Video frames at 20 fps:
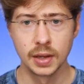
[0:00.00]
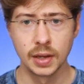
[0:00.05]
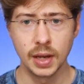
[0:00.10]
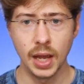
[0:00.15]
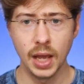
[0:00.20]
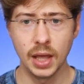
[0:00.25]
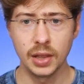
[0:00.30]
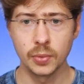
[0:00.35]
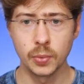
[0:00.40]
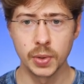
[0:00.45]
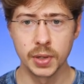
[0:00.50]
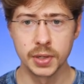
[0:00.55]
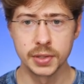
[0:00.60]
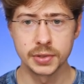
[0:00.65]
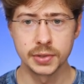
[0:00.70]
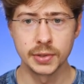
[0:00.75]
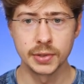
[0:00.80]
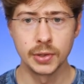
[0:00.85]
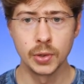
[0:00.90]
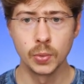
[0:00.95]

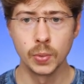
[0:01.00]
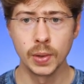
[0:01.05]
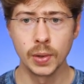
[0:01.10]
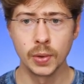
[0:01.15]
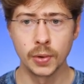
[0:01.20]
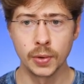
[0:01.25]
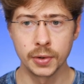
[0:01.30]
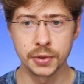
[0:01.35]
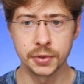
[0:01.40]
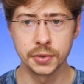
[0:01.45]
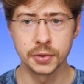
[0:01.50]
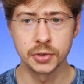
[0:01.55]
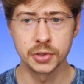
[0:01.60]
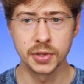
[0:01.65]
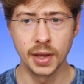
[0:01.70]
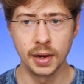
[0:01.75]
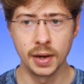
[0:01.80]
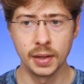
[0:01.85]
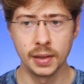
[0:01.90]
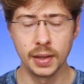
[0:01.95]
Otherwise, you will hurt your
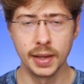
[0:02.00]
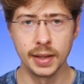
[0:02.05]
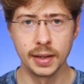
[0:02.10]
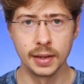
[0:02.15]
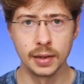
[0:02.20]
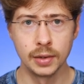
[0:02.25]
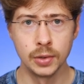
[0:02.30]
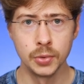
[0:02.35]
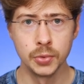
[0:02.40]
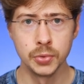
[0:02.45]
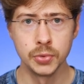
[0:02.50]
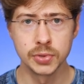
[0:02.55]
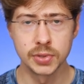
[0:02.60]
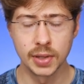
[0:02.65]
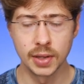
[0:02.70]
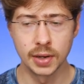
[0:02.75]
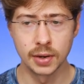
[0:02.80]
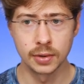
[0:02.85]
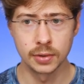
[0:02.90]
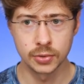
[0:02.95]
channel and lose
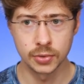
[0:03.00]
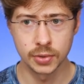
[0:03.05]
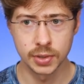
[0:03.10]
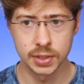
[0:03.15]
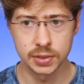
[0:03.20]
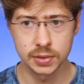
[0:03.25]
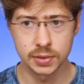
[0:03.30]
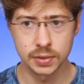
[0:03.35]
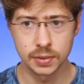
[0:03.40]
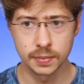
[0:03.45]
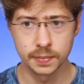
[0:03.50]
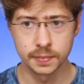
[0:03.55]
their trust.